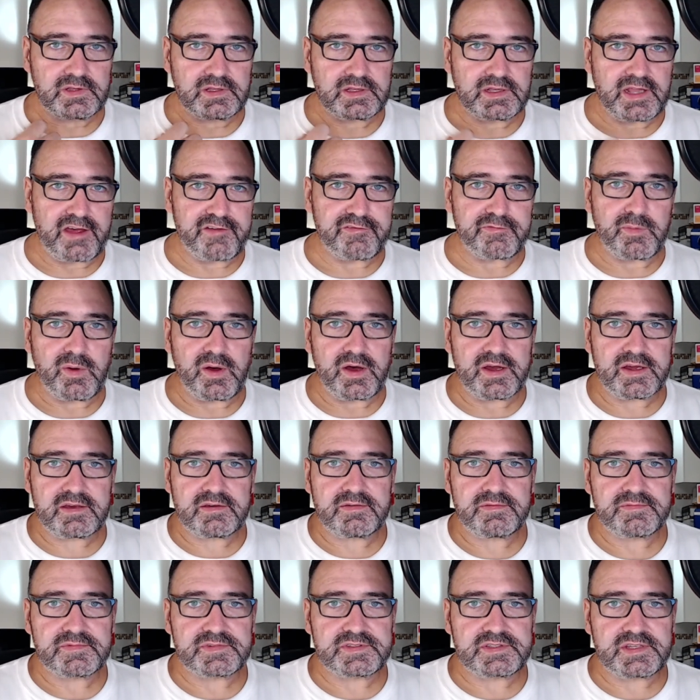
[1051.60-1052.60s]
Lav Mic
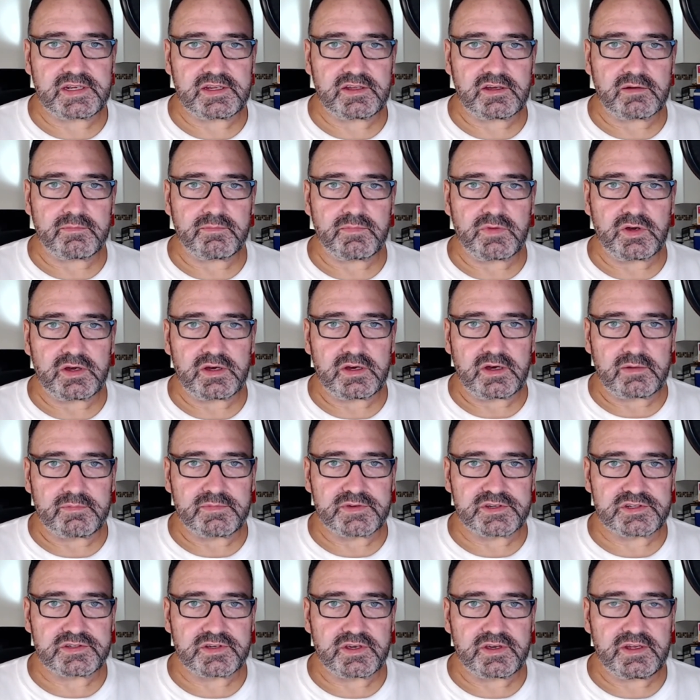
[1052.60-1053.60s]
sitting on my
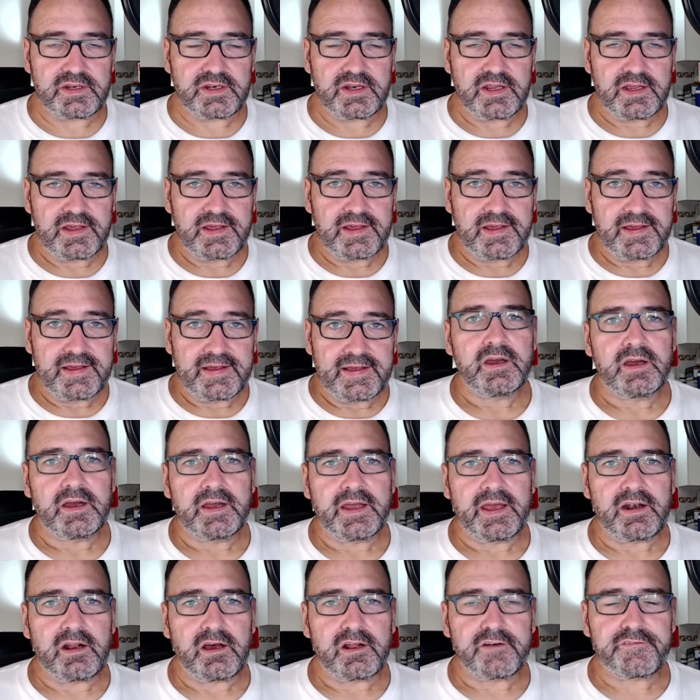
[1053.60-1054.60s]
shirt,
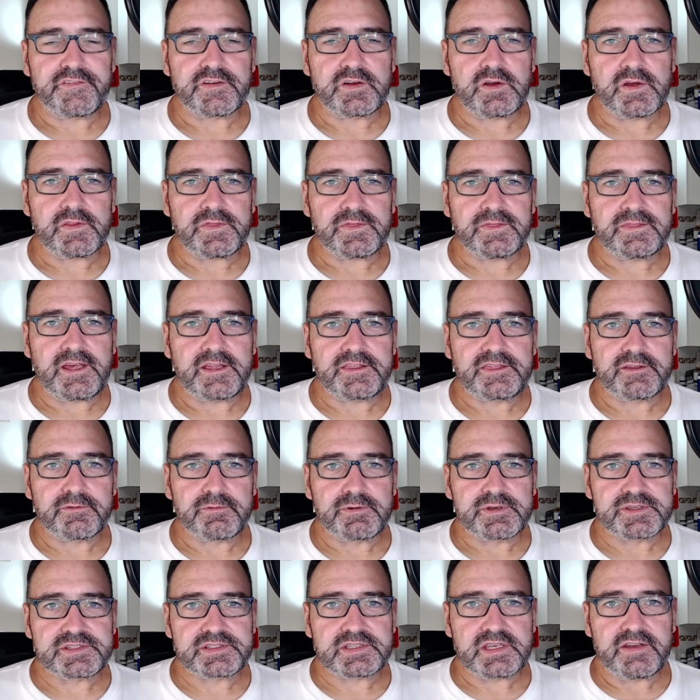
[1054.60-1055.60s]
and I'd forgotten that the
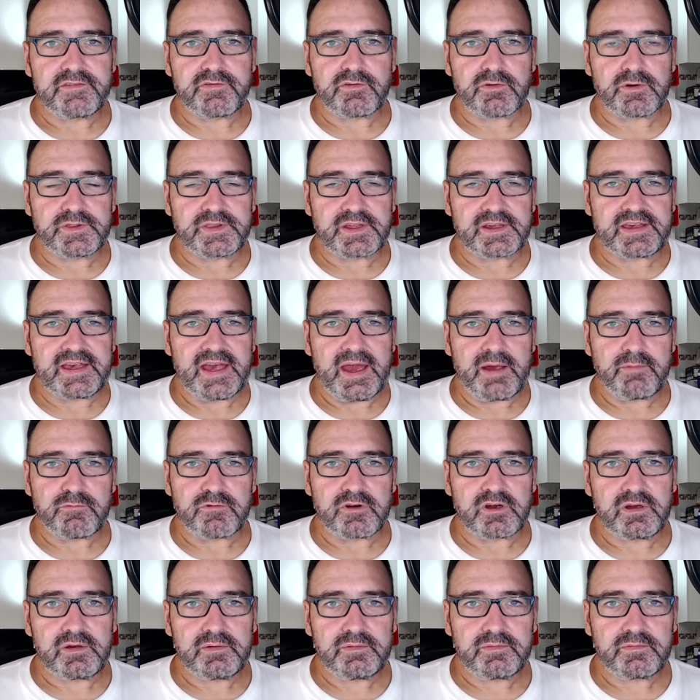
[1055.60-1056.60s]
receiver on the
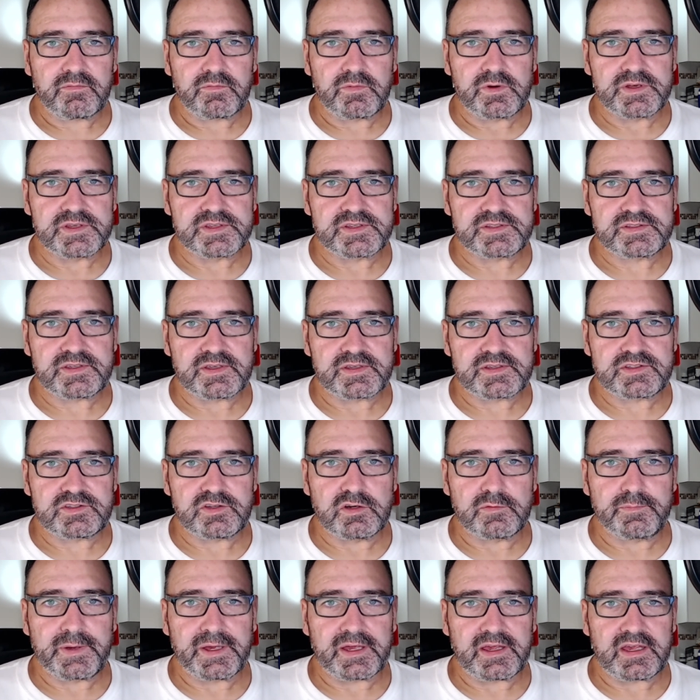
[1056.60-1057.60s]
camera was still
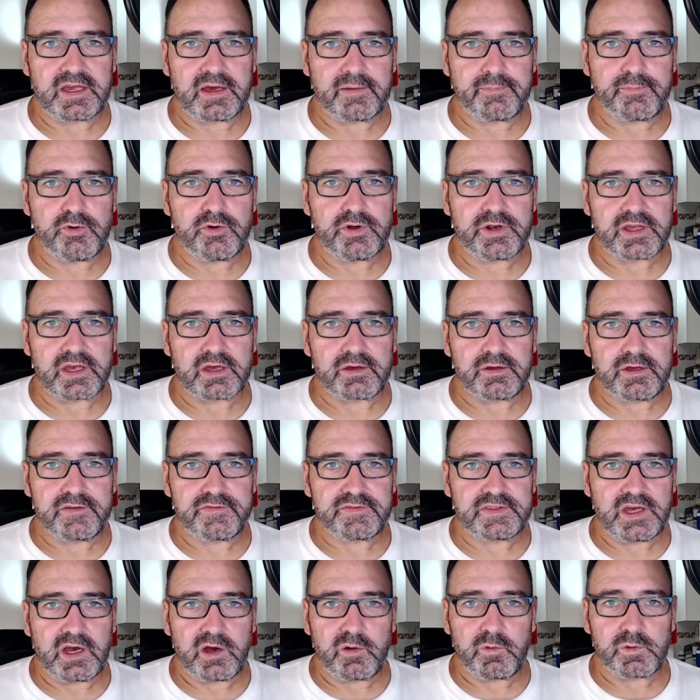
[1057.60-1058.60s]
picking up audio. Even
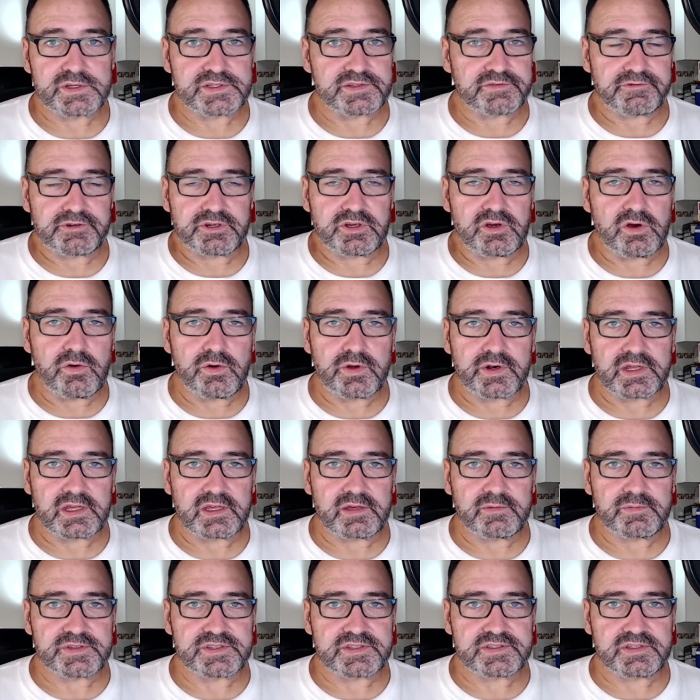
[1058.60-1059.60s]
though it wasn't recording, it
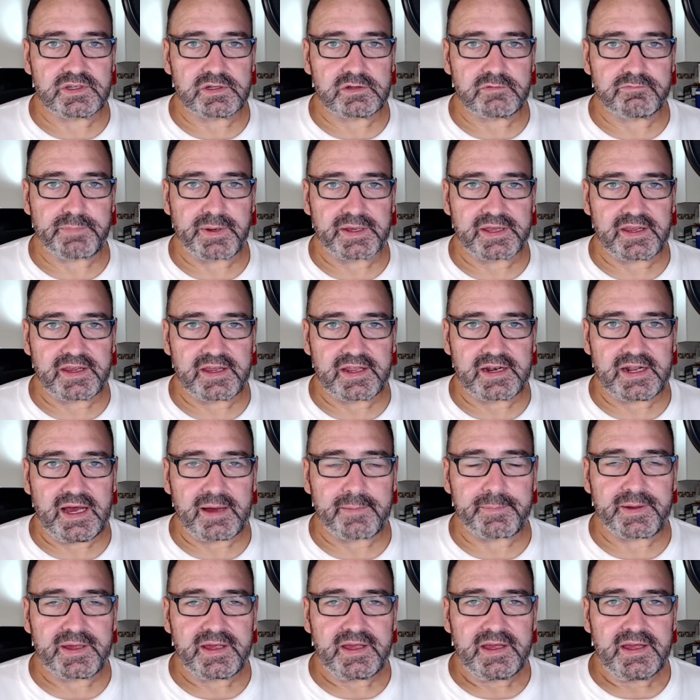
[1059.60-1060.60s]
was still picking it
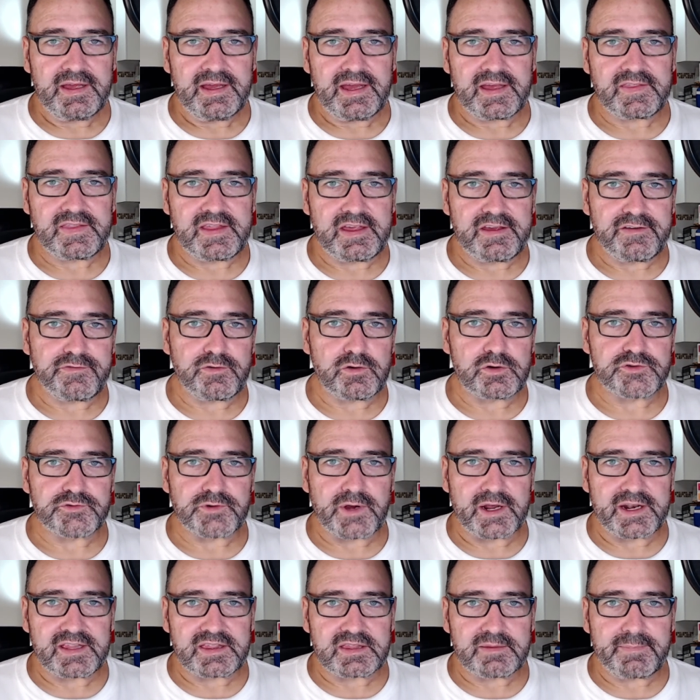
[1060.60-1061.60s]
up, and therefore
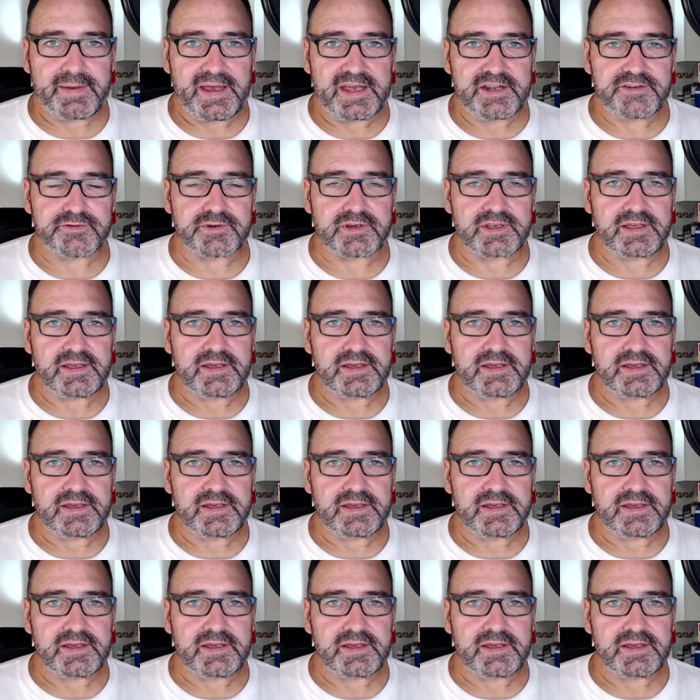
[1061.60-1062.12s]
draining the battery.